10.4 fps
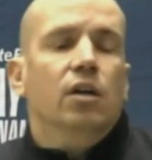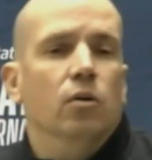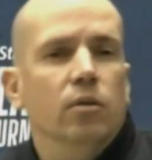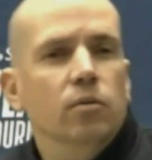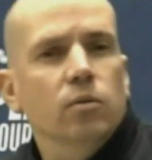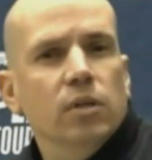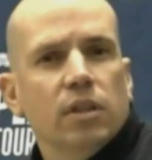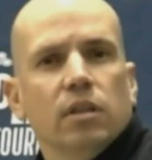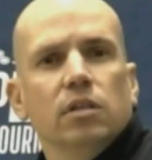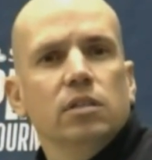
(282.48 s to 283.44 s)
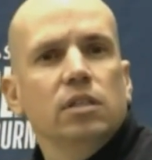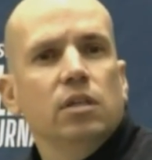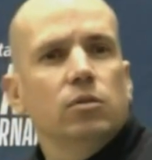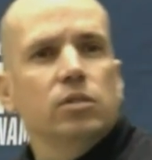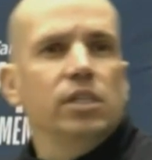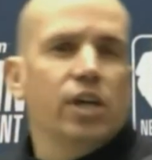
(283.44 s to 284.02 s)
you know, with, you know,
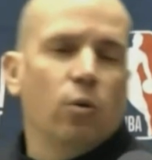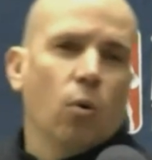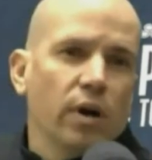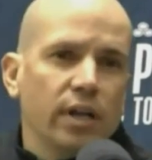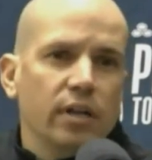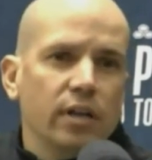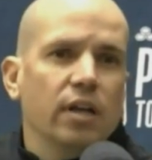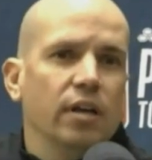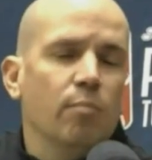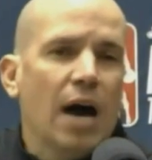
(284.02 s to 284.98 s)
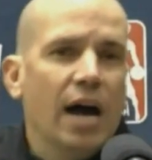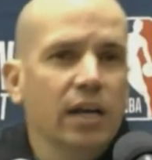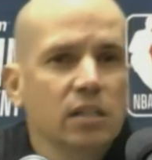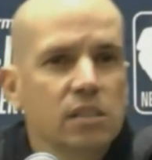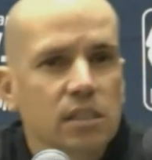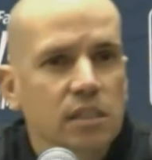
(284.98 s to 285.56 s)
T J Warren and, and
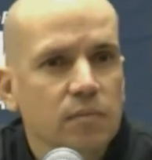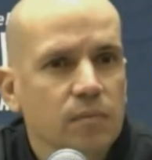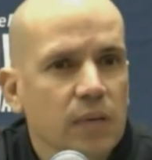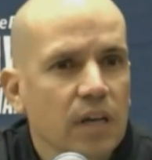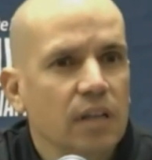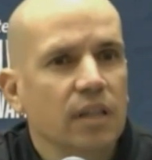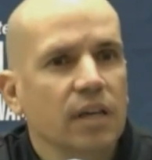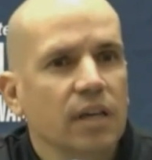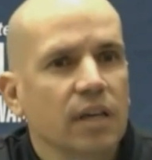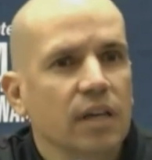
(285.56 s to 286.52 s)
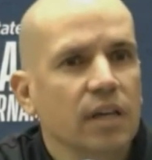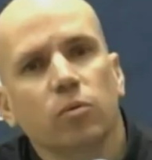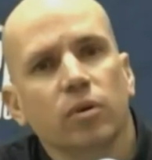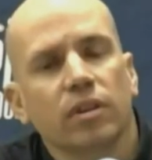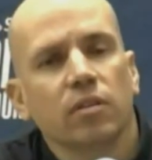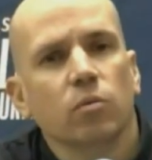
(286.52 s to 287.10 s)
Miles and, and then
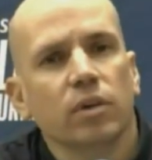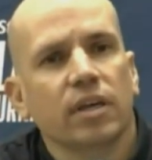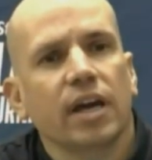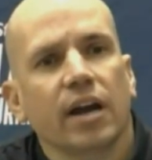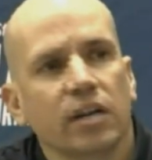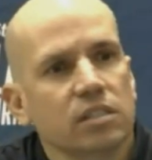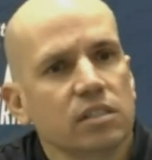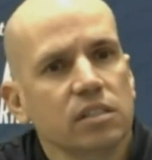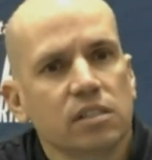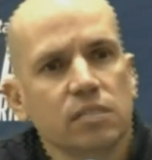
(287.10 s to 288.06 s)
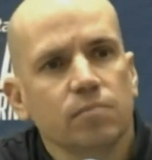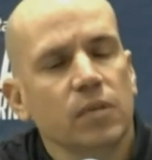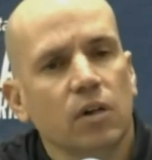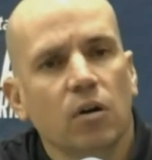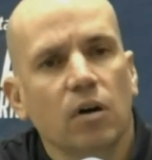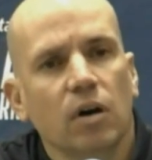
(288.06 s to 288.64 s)
with, with Karras
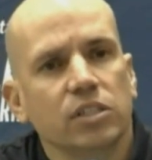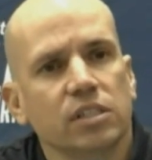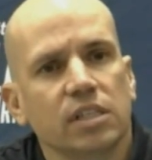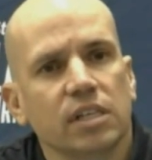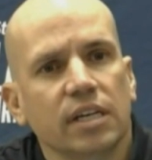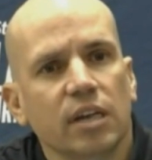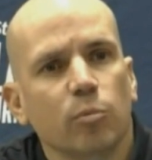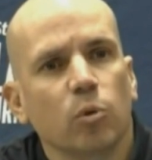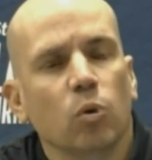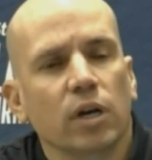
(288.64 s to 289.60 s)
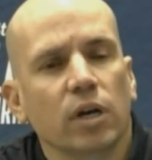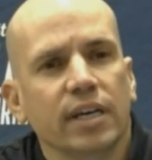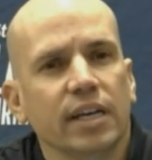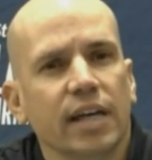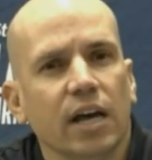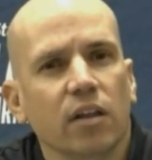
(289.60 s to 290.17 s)
is, you know, I just think number
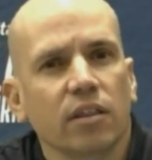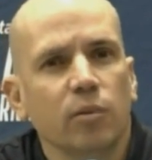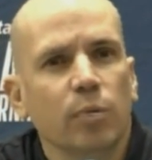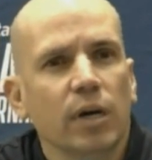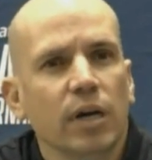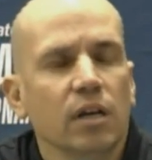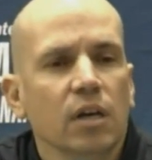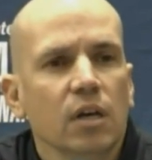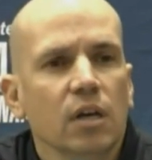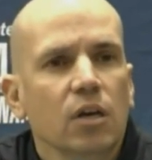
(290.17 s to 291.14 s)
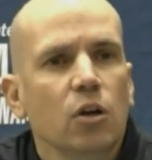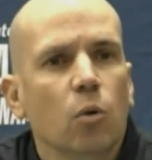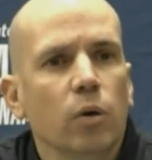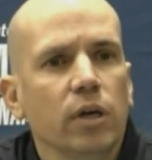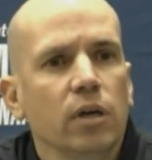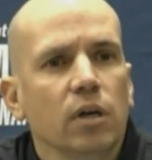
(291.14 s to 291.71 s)
one, getting healthy, but, you know,
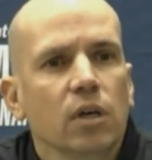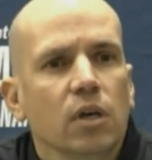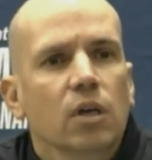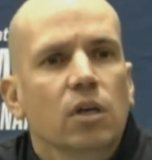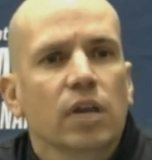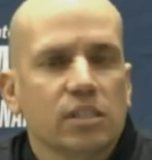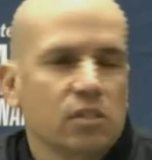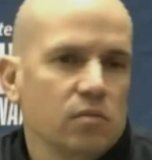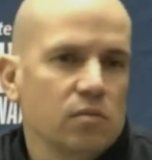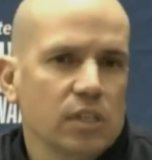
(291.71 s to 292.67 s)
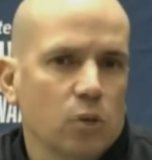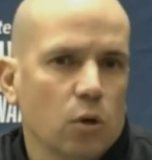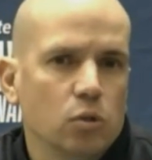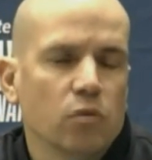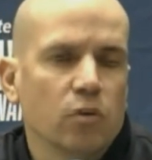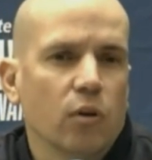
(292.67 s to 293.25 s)
we, that's, that goes
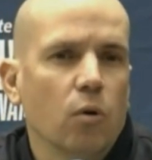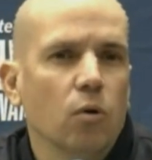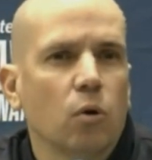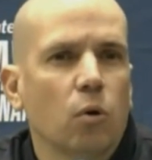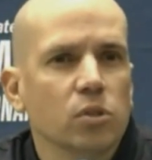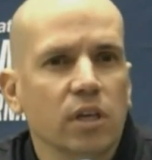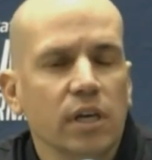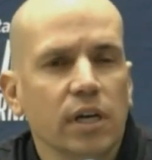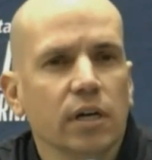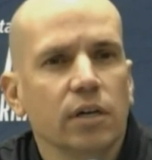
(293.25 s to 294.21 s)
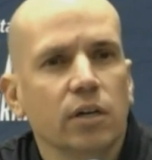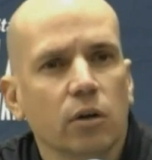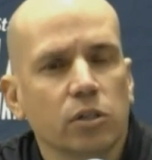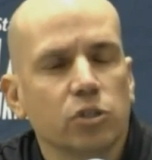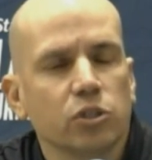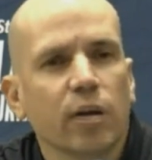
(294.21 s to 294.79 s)
over the whole course of the year, you know, to
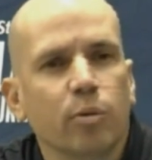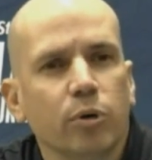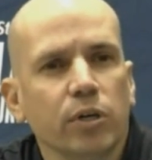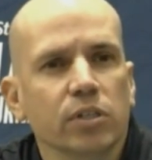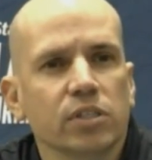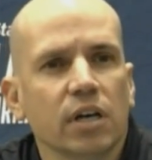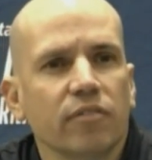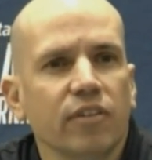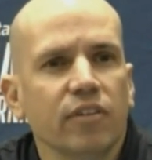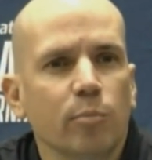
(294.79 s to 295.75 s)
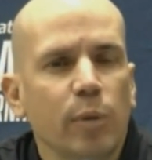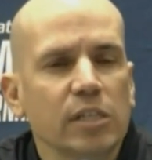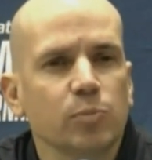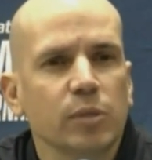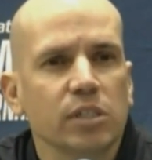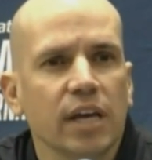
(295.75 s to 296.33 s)
try to put yourself in the best
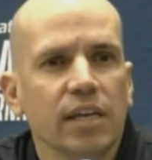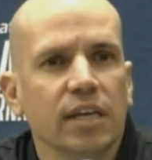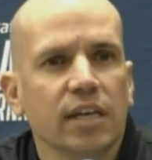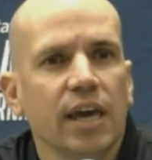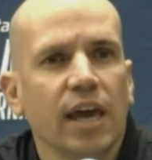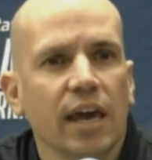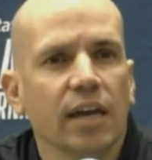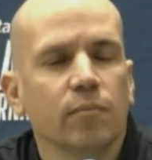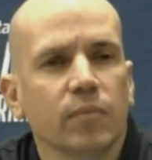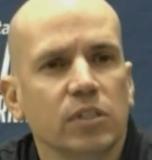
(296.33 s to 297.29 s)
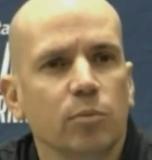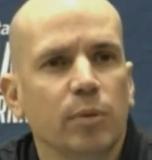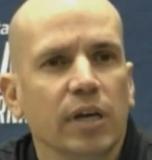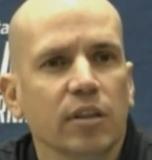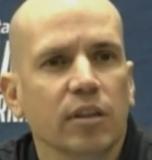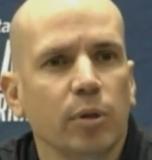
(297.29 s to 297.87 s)
position that you can to be
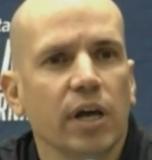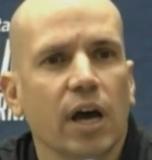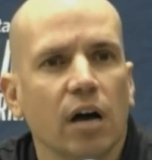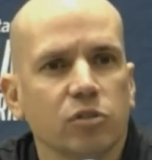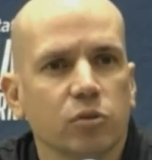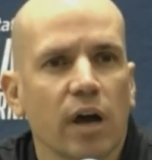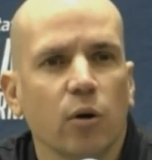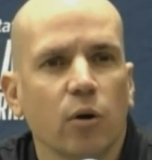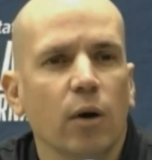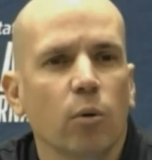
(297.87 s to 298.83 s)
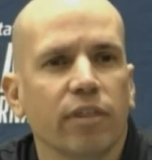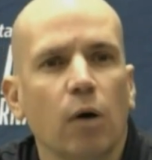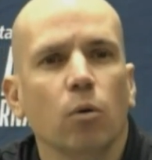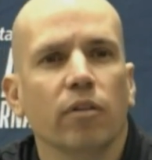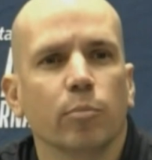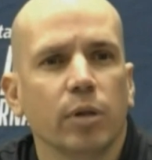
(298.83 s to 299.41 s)
in the playoffs right away
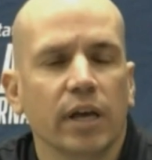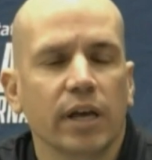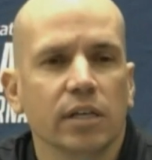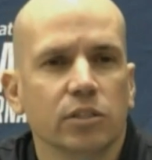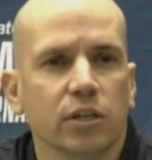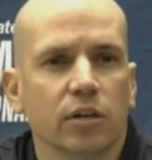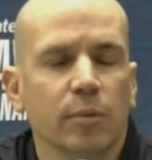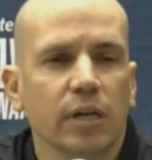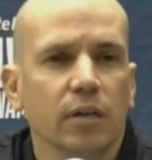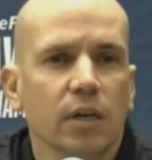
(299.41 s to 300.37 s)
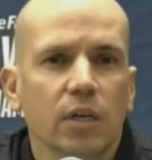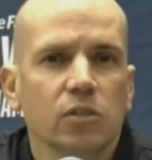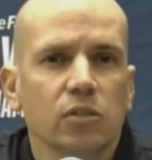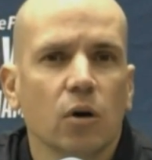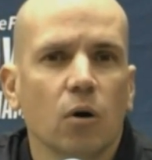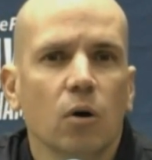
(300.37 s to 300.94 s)
without the play-in tournament.
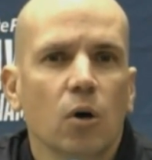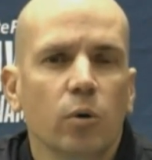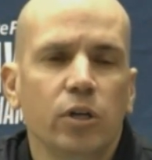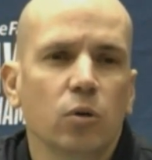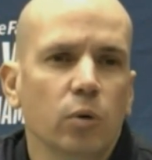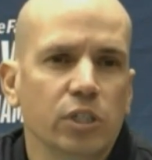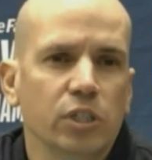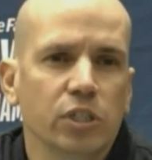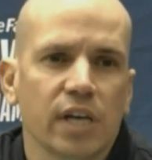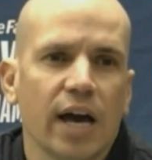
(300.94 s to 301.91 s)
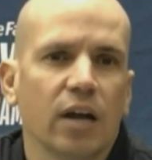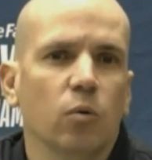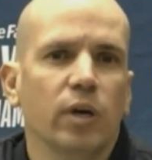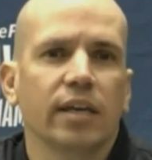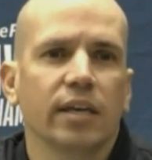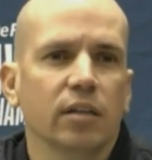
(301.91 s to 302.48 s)
So we do, we just gotta, we
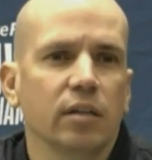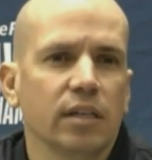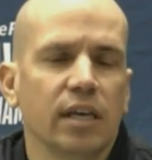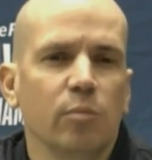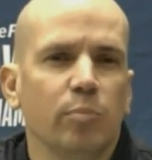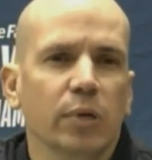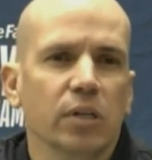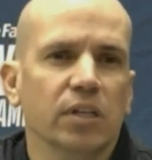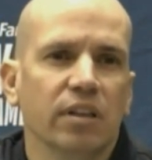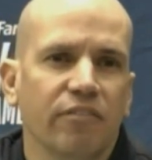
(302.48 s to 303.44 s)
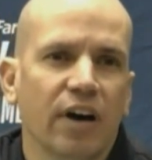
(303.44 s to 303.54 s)
gotta kill, keep building the